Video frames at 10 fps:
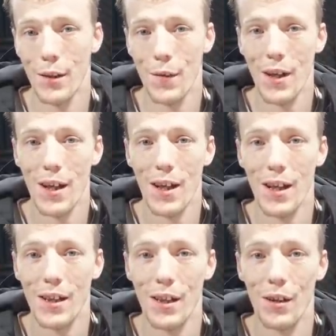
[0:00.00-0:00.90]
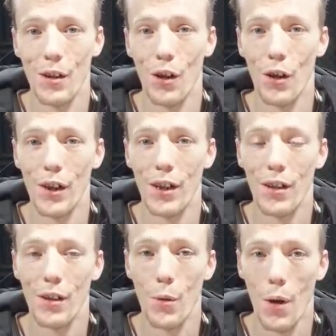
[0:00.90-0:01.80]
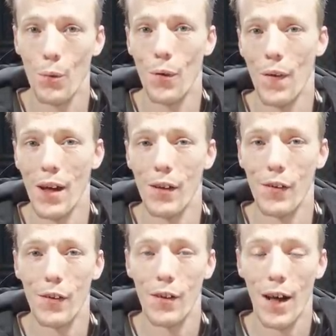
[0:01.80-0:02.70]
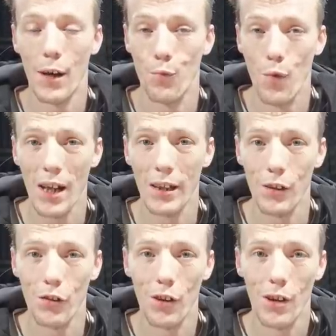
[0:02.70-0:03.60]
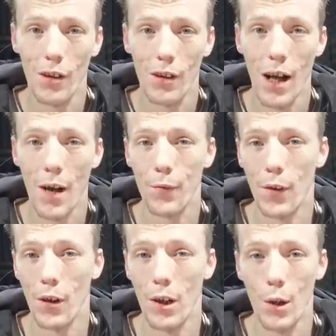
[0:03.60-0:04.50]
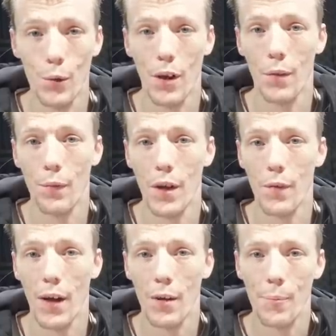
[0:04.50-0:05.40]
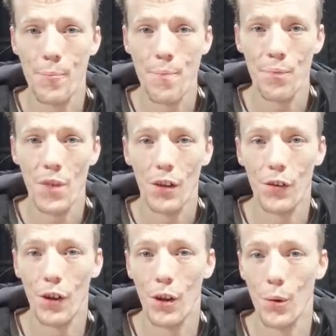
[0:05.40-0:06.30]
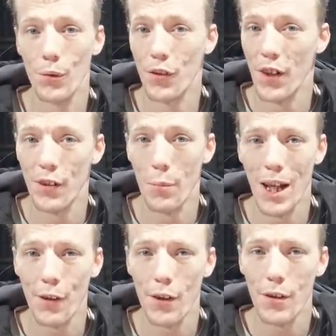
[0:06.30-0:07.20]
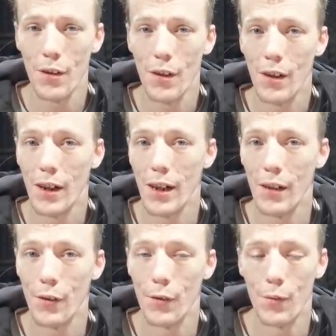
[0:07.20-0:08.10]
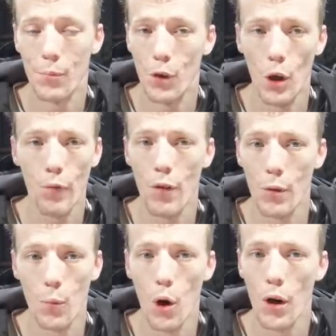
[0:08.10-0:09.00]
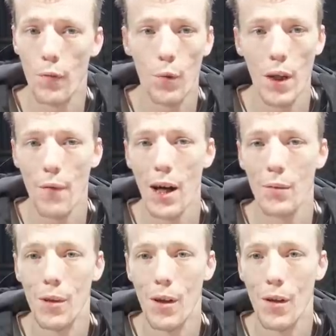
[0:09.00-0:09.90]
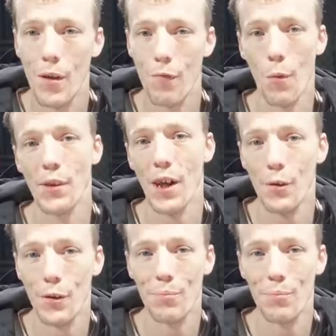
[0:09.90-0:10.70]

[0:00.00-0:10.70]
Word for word: the guy who owned this had rage after losing on FIFA. So to teach him a lesson, his girlfriend, wife, whatever, threw it out.